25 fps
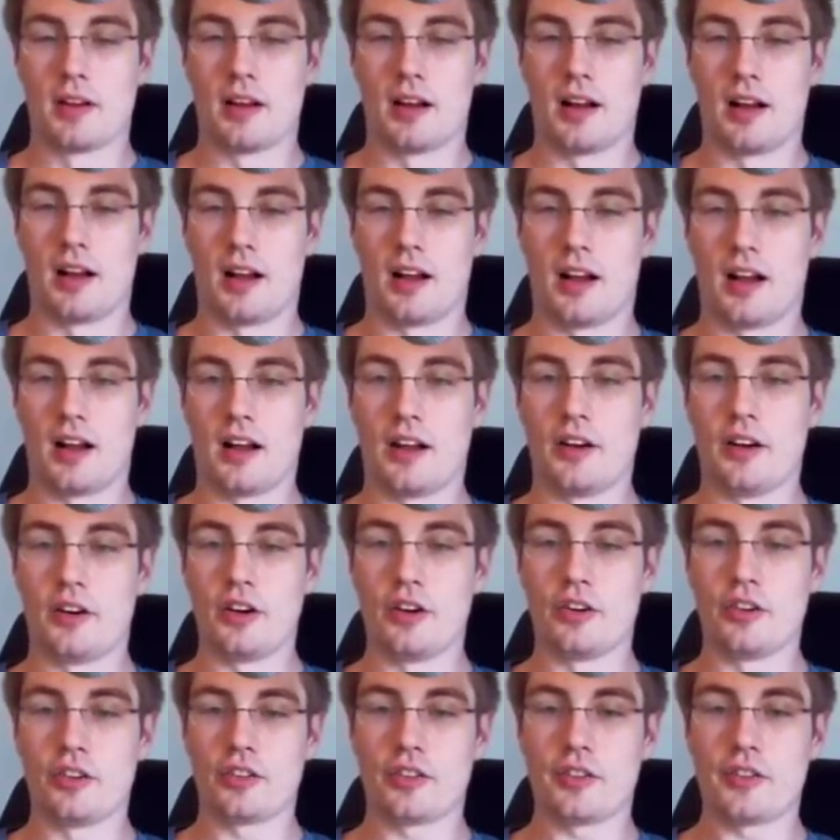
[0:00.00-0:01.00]
Uh, it, it
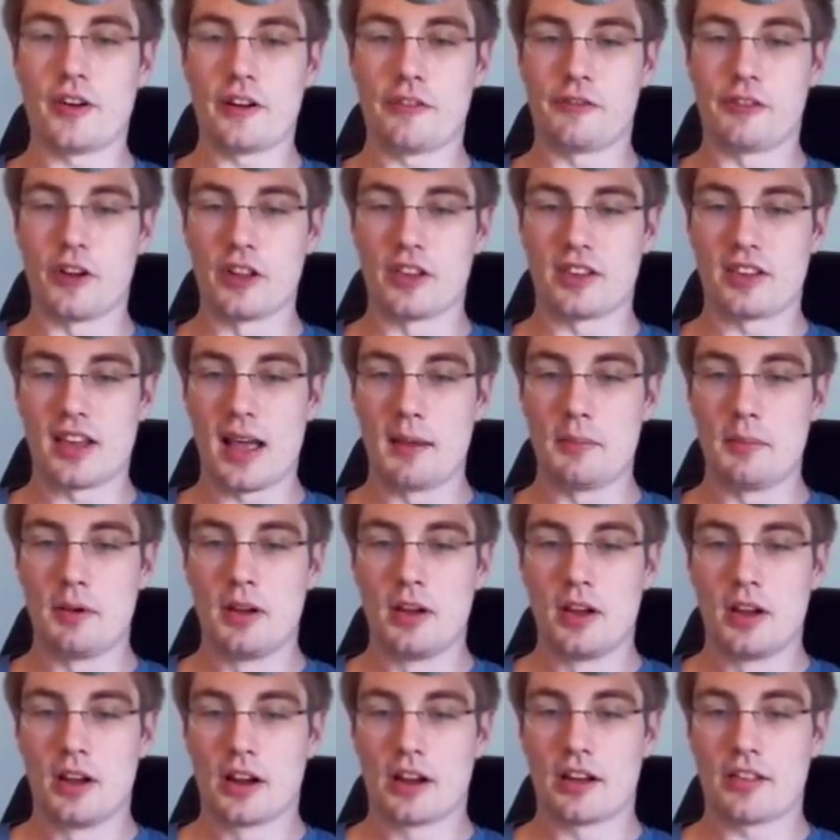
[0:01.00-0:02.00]
was a very fun time
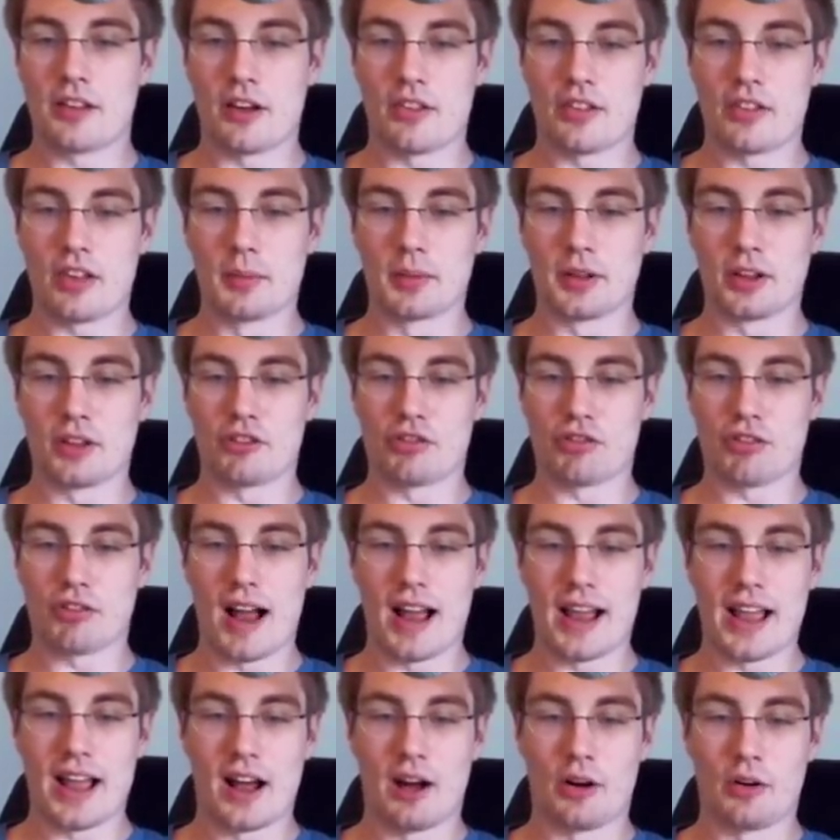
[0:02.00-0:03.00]
because I was able mm -hmm. to
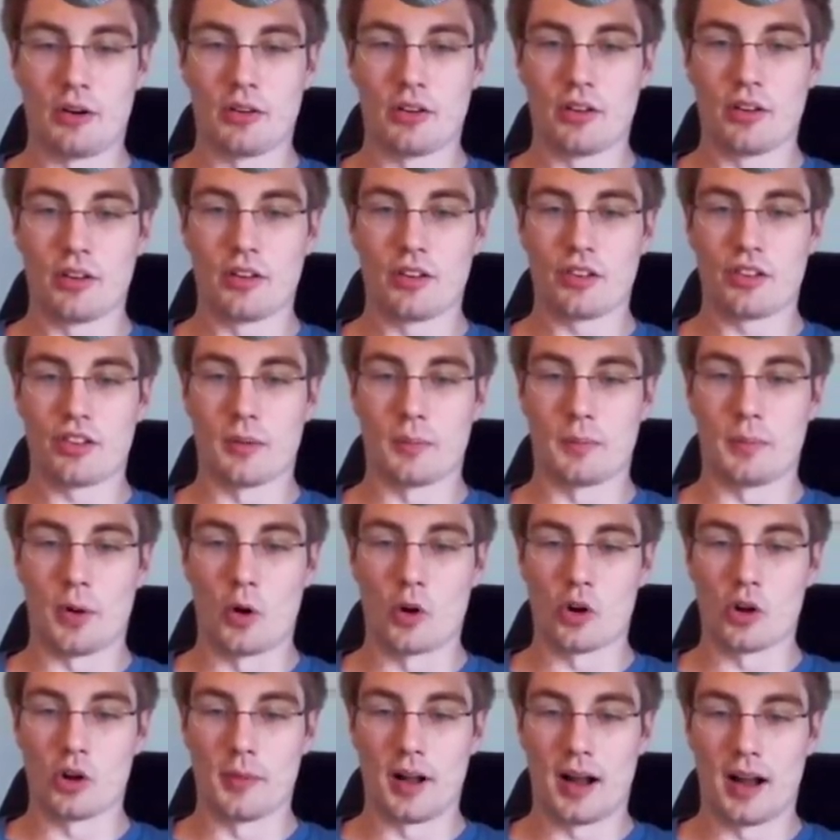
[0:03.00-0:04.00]
mm-hmm. try out some
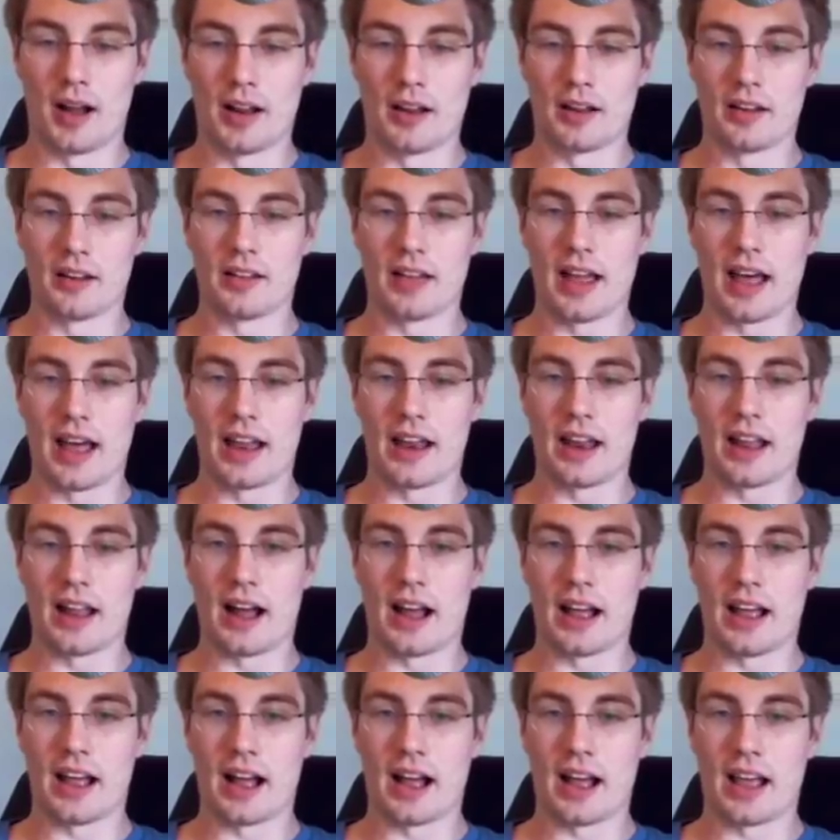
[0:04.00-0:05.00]
Pokemon that
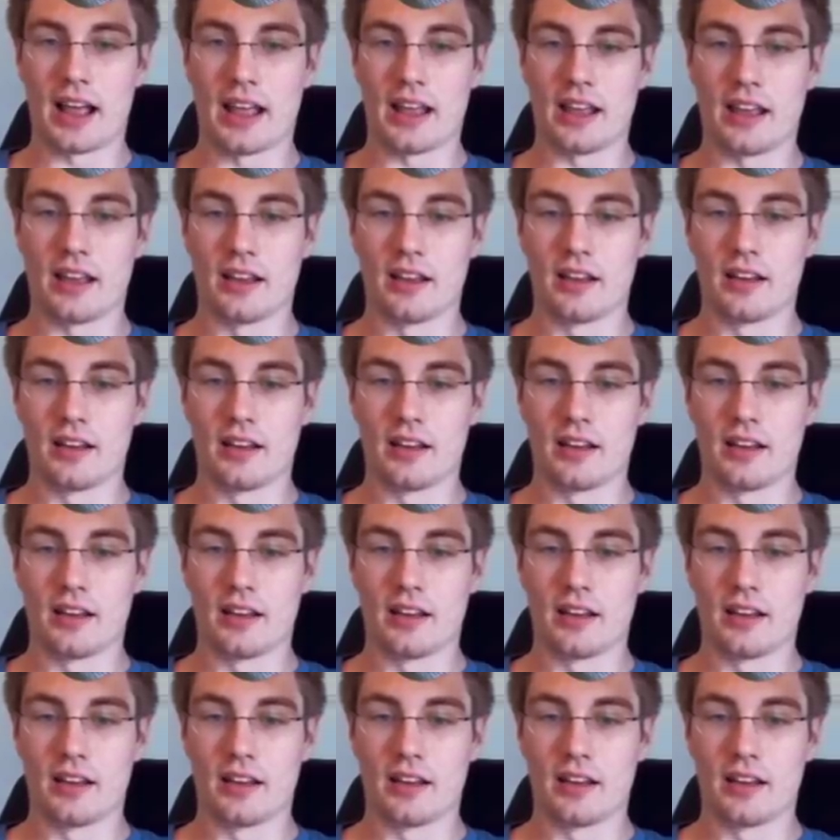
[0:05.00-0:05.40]
I, I